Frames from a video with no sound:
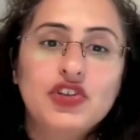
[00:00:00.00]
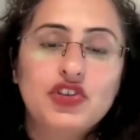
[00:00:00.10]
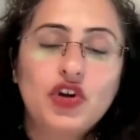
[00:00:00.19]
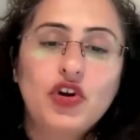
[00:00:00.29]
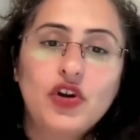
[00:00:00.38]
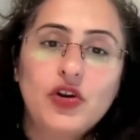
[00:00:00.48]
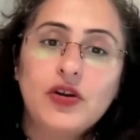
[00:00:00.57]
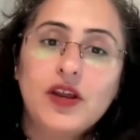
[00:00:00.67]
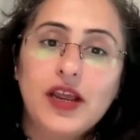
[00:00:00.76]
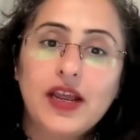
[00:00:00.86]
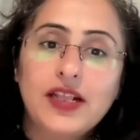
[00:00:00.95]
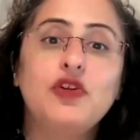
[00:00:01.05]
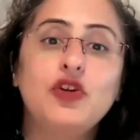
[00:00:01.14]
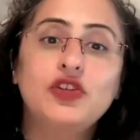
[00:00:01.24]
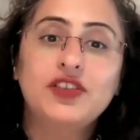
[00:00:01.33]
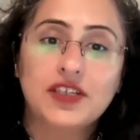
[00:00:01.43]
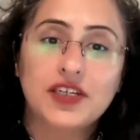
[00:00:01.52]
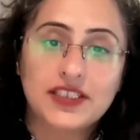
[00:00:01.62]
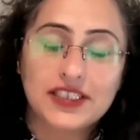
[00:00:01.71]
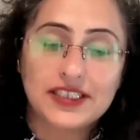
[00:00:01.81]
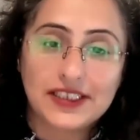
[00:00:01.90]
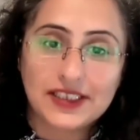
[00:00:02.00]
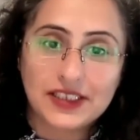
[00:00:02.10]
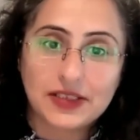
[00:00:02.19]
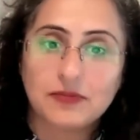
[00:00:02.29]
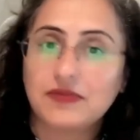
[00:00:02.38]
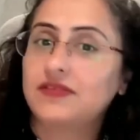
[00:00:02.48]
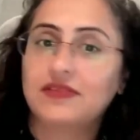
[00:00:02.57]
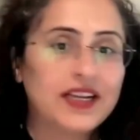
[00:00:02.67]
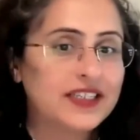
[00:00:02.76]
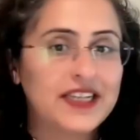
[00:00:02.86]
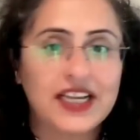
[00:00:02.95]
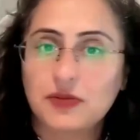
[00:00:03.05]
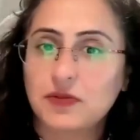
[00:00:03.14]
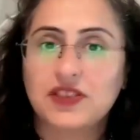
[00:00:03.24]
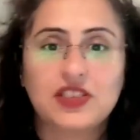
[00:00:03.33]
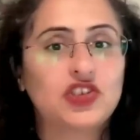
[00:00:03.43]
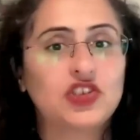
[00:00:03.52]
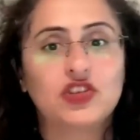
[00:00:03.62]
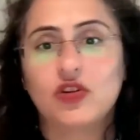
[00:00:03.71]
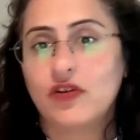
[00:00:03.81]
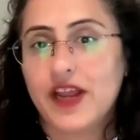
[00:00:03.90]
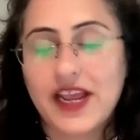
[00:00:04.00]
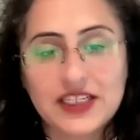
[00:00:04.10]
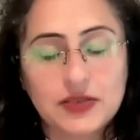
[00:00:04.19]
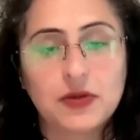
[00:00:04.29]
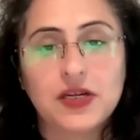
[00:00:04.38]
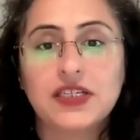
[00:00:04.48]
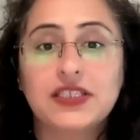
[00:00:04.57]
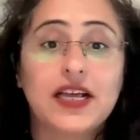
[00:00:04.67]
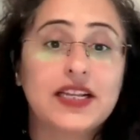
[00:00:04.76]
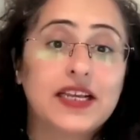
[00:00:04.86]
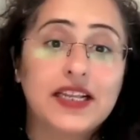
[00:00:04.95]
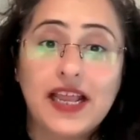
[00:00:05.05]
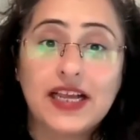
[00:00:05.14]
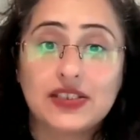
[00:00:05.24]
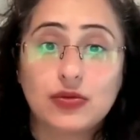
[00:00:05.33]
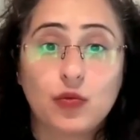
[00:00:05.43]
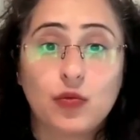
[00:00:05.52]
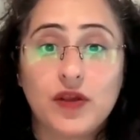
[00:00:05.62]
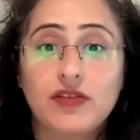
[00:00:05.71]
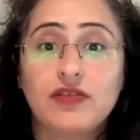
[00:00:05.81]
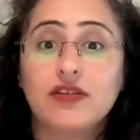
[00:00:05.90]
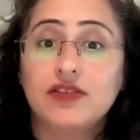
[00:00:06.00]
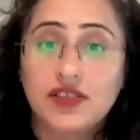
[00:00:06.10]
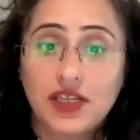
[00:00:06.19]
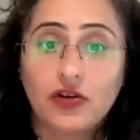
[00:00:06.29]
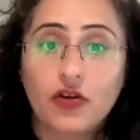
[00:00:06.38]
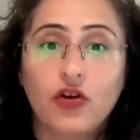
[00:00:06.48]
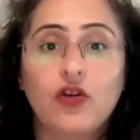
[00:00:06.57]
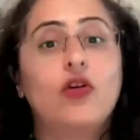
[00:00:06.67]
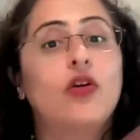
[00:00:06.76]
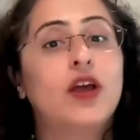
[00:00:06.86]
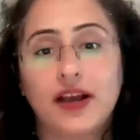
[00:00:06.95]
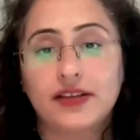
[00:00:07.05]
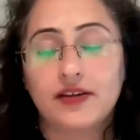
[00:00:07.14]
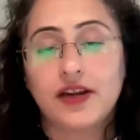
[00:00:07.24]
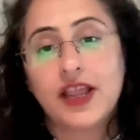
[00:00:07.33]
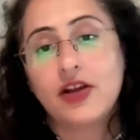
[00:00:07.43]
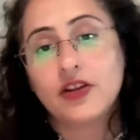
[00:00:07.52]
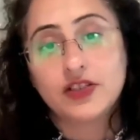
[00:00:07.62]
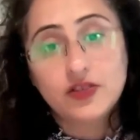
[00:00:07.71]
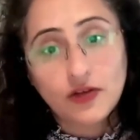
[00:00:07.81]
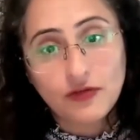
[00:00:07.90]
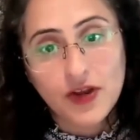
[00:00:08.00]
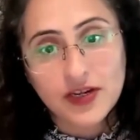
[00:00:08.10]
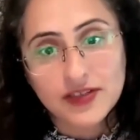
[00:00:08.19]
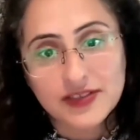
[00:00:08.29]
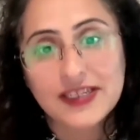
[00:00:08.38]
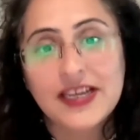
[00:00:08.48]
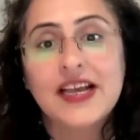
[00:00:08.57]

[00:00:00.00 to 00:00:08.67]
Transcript: So if you use certain systems like Dext Precision or Expert that connects with Xero or other accounting softwares,